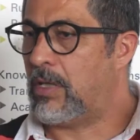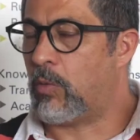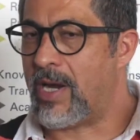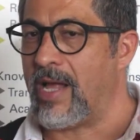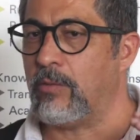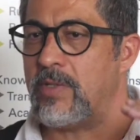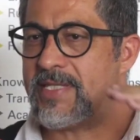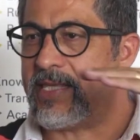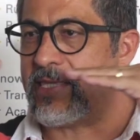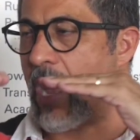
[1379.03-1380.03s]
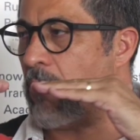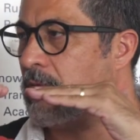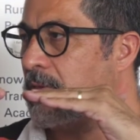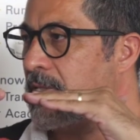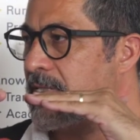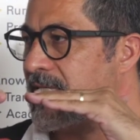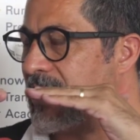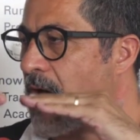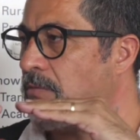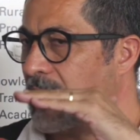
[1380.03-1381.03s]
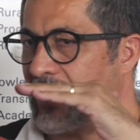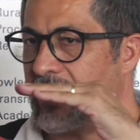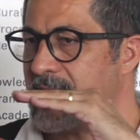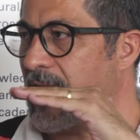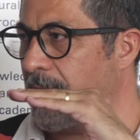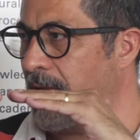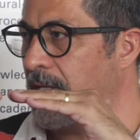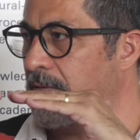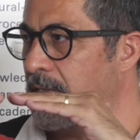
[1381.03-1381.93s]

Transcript: We have to sit down in level,